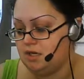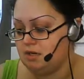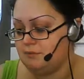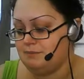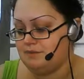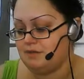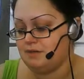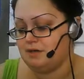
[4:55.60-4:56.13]
I'm
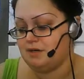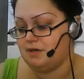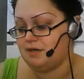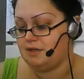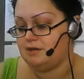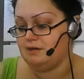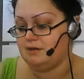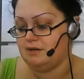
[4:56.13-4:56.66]
sorry,
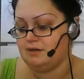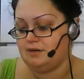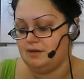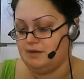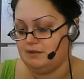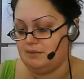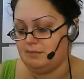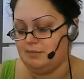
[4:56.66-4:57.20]
you do not
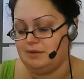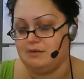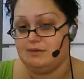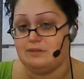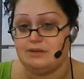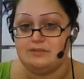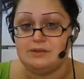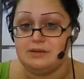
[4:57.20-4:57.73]
need to spend
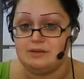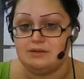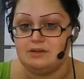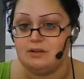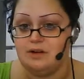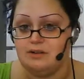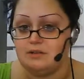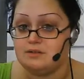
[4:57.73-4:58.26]

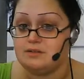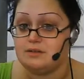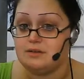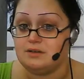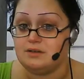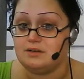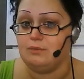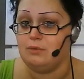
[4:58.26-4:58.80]
$700 on
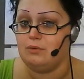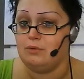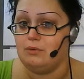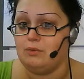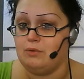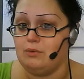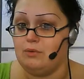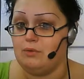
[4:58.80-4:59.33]
a
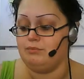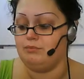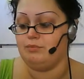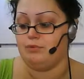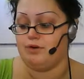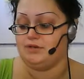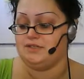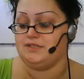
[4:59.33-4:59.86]
full
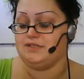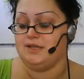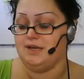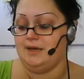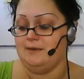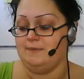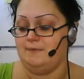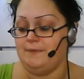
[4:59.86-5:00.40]
brush
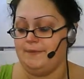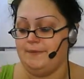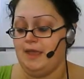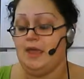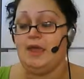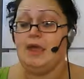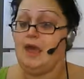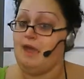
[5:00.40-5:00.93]
set.
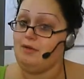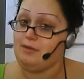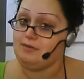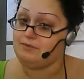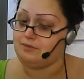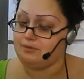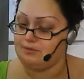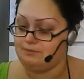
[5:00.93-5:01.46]

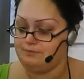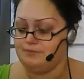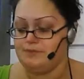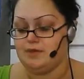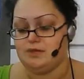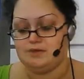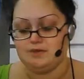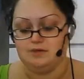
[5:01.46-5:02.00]
However,
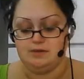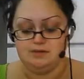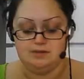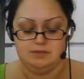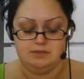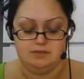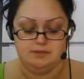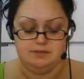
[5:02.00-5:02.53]
there is an
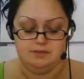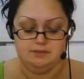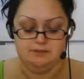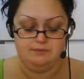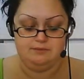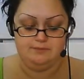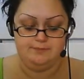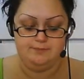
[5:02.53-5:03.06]
alternative.